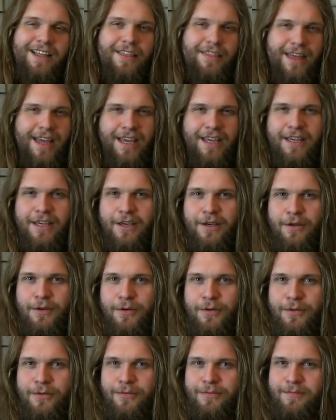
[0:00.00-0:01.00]
Thank
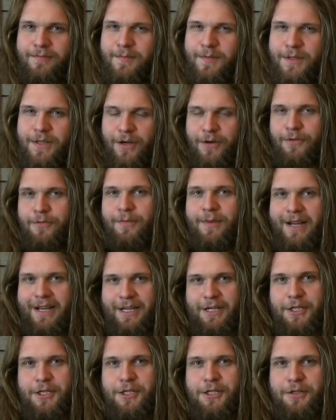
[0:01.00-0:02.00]
you so
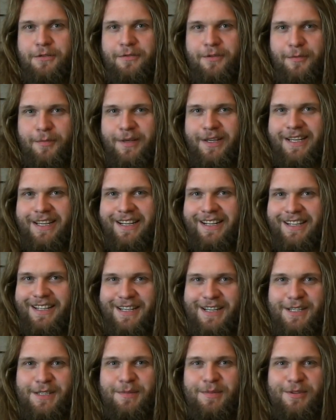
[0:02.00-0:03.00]
much for being
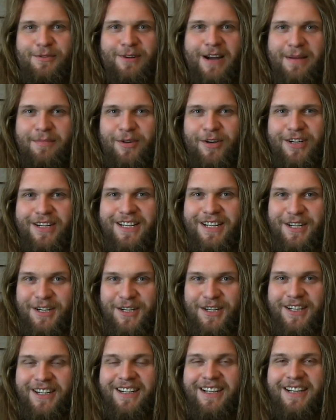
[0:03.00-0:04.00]
a subscriber
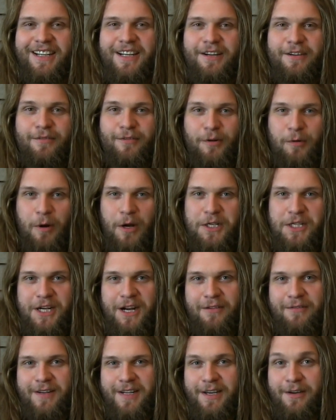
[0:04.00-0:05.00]
here, for
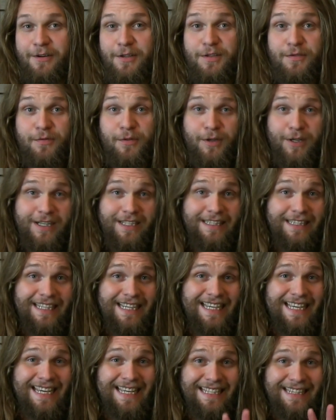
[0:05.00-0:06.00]
watching our videos, for
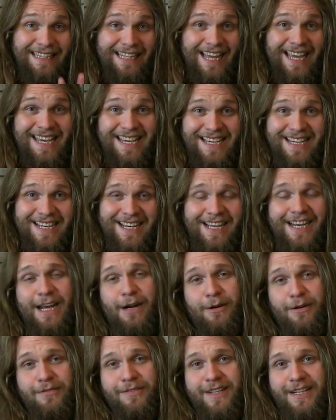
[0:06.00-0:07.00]
clicking like on
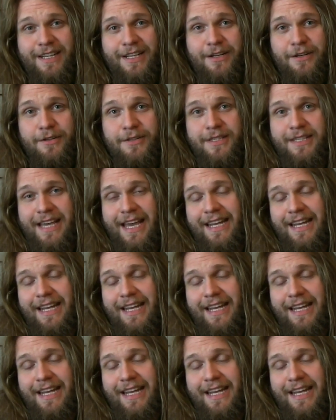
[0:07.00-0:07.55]
our videos.